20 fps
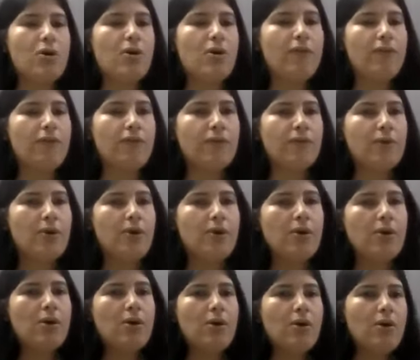
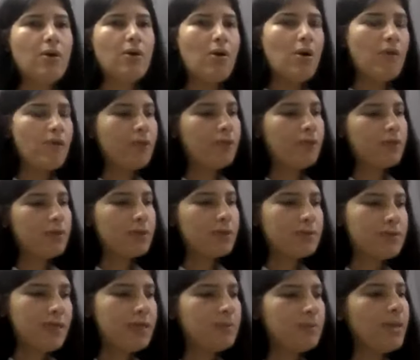of the
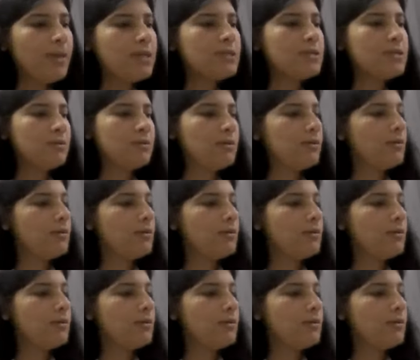treatment